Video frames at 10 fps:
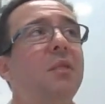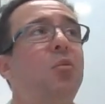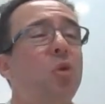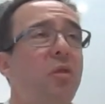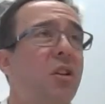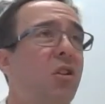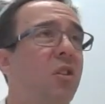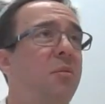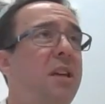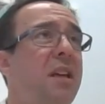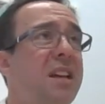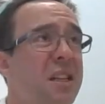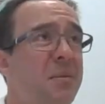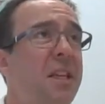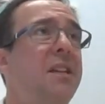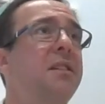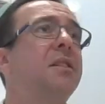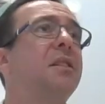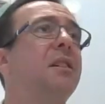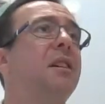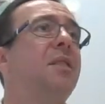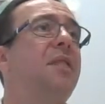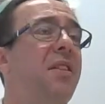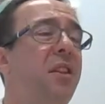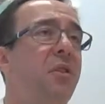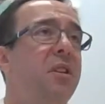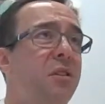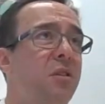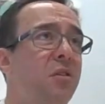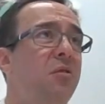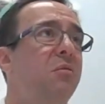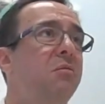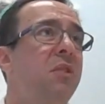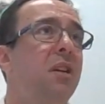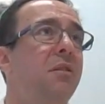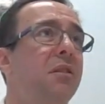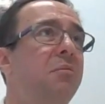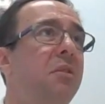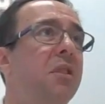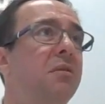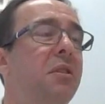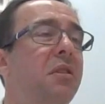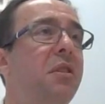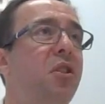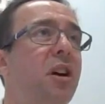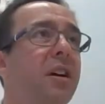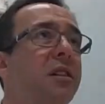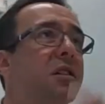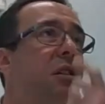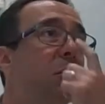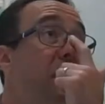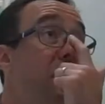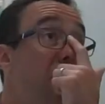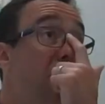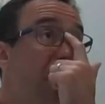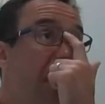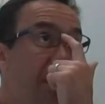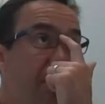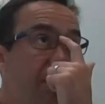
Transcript: broader economy, SMEs, than there is to you know the the giants that we usually look at.